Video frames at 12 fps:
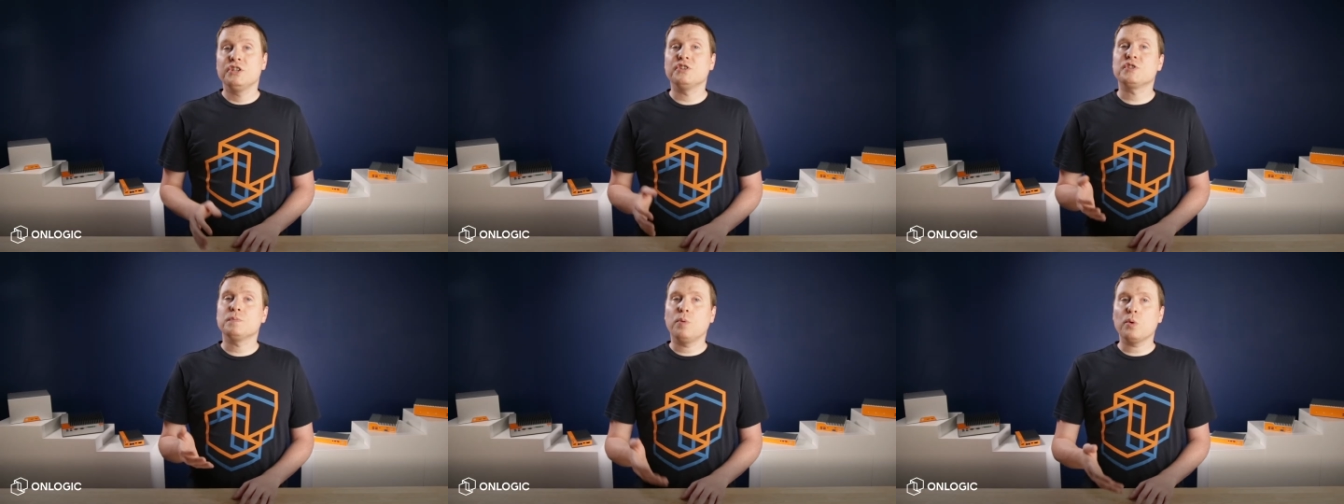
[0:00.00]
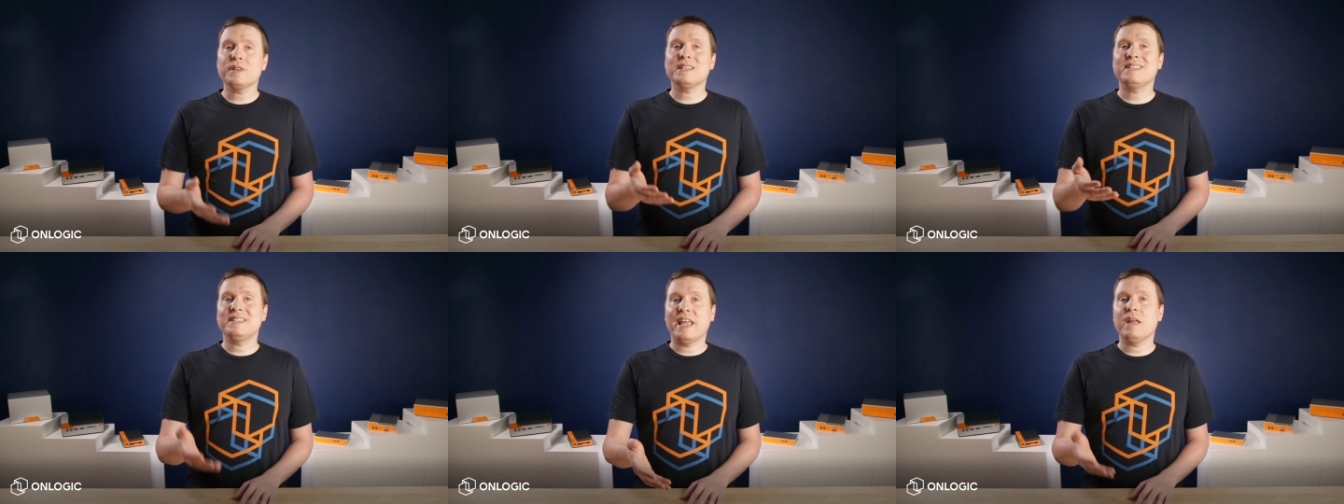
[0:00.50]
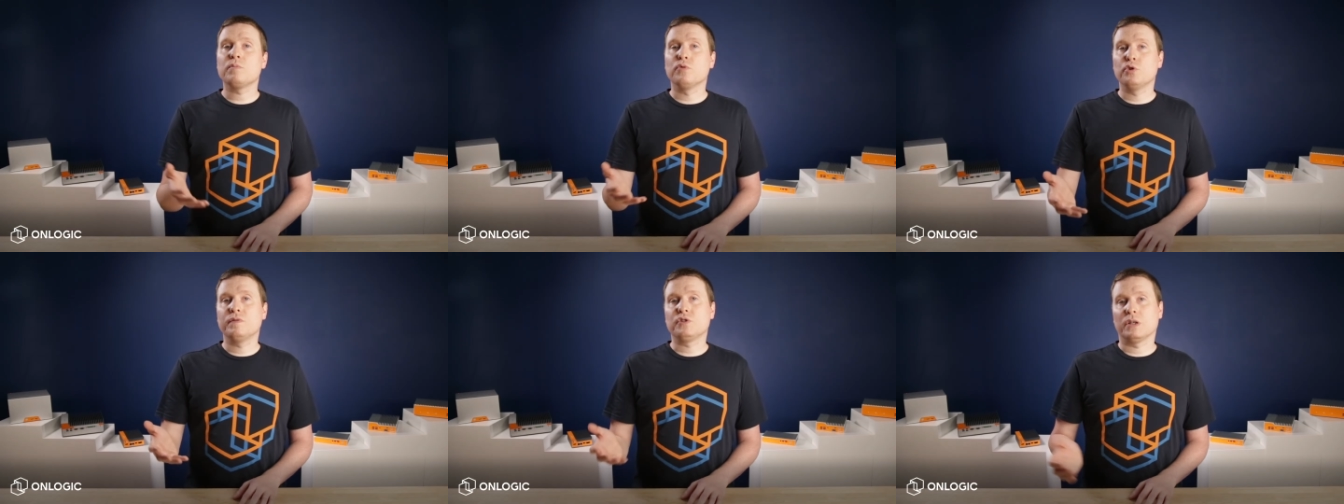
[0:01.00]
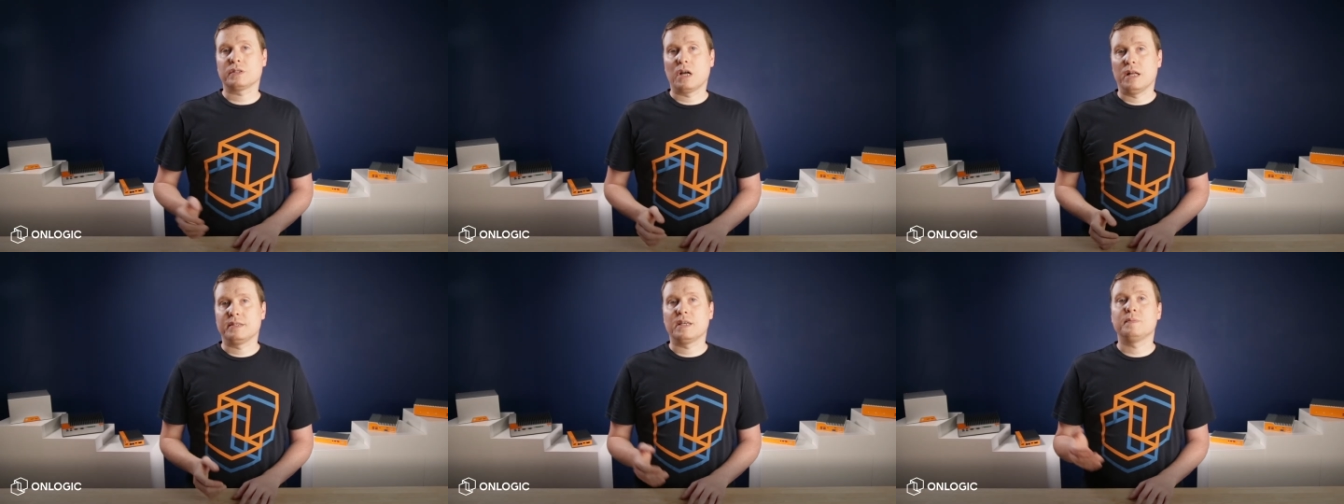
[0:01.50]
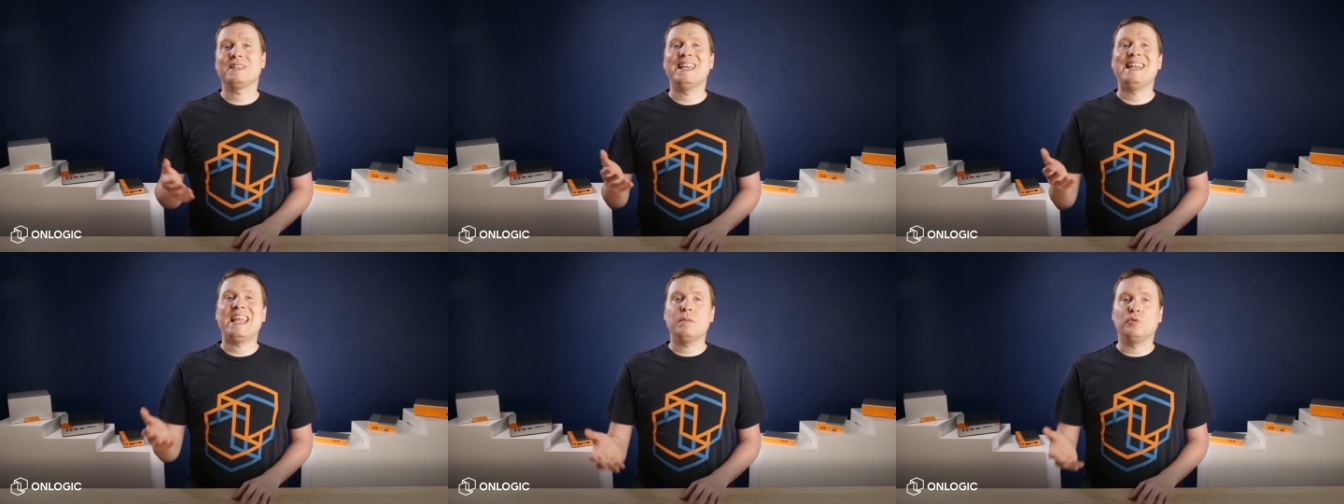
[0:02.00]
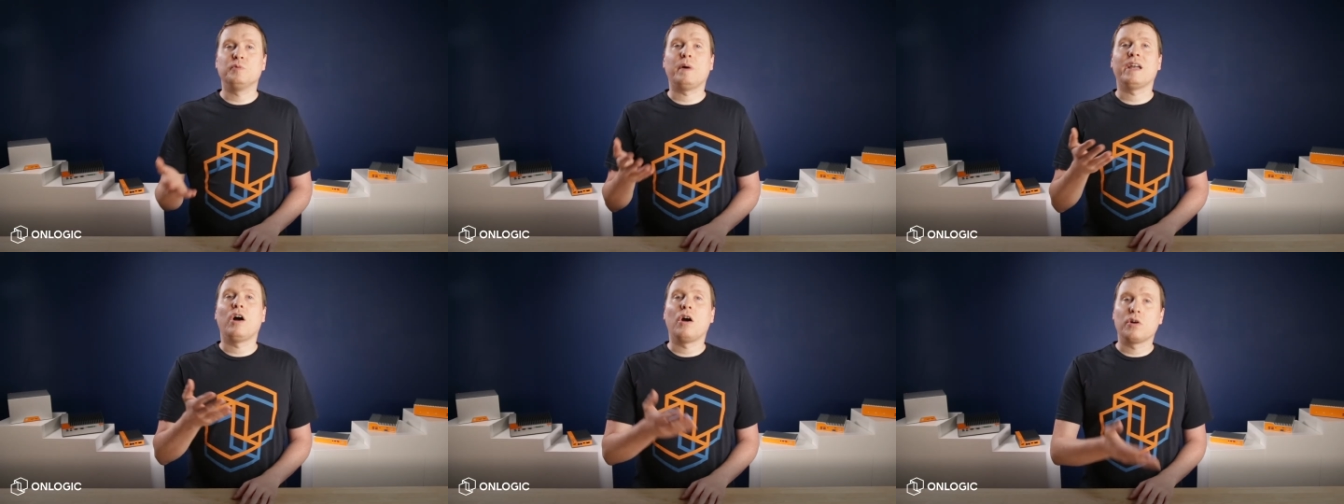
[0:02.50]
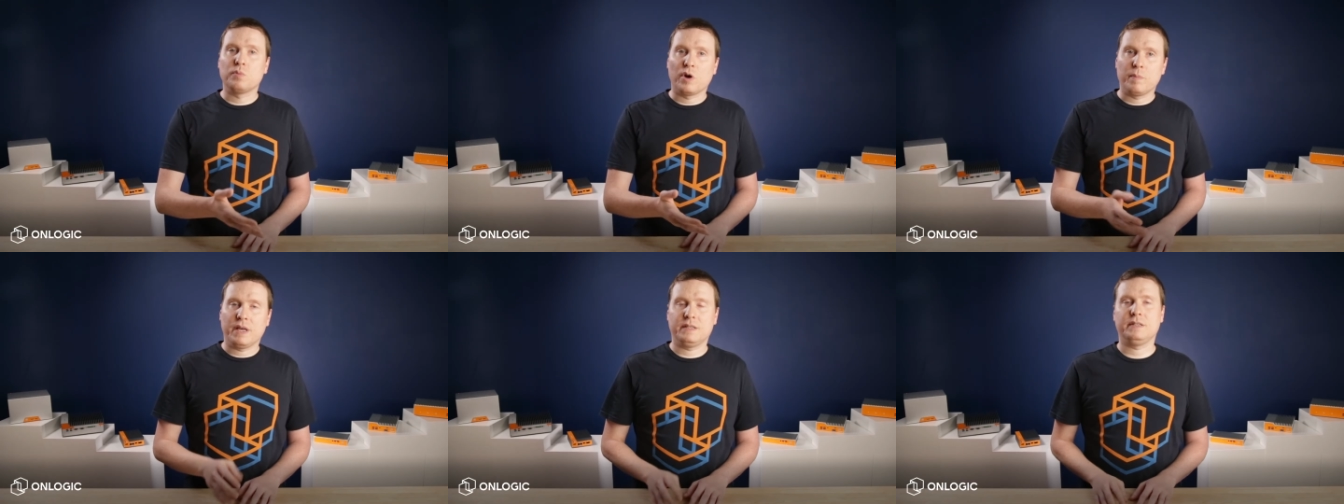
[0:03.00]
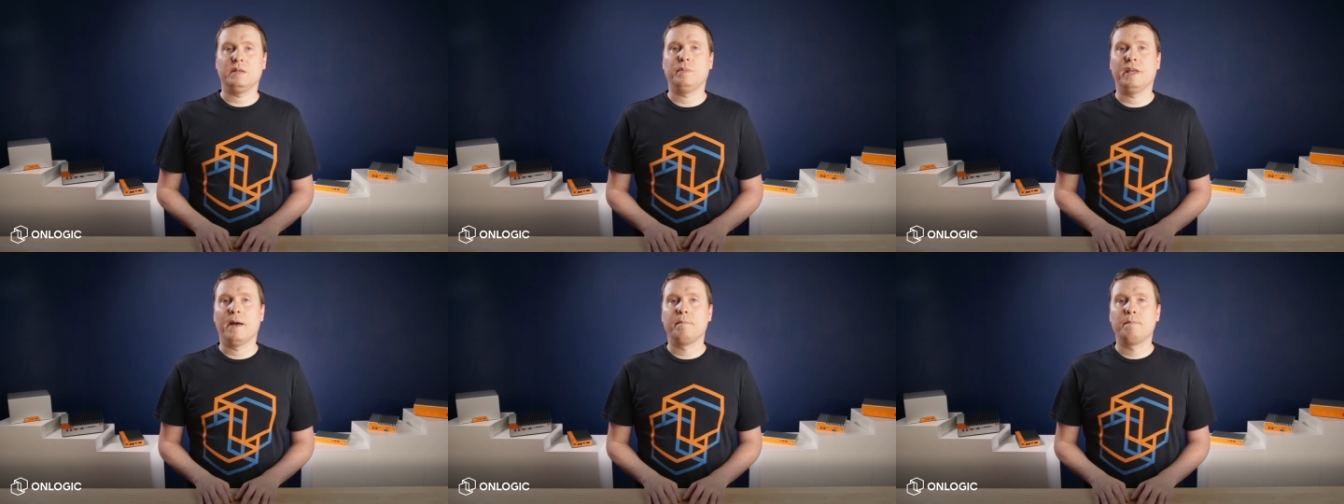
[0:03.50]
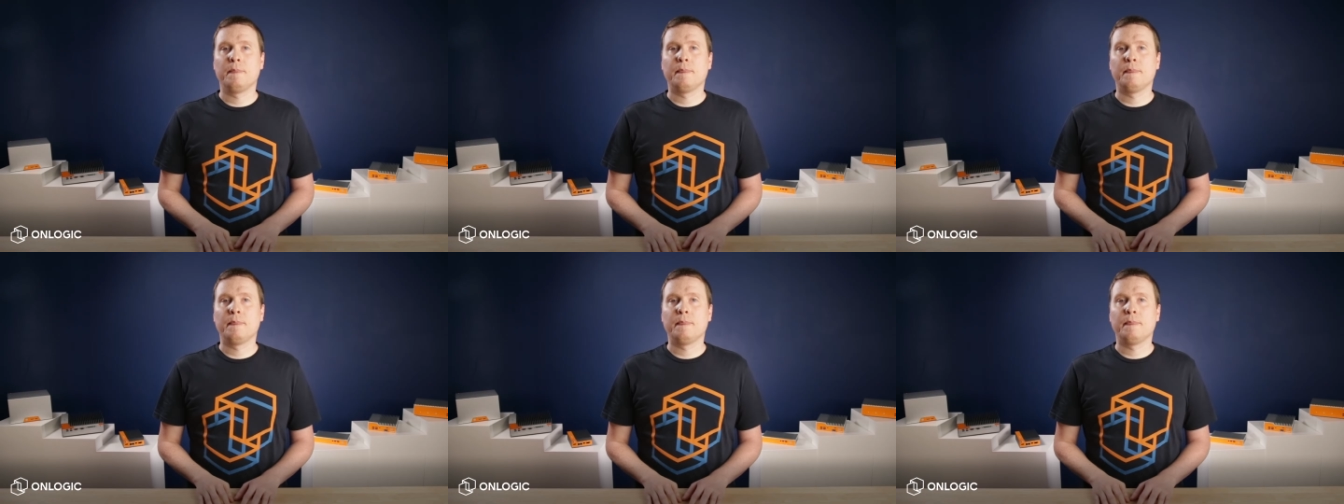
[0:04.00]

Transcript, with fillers: to support the same root of trust concepts enabled by hardware based TPM.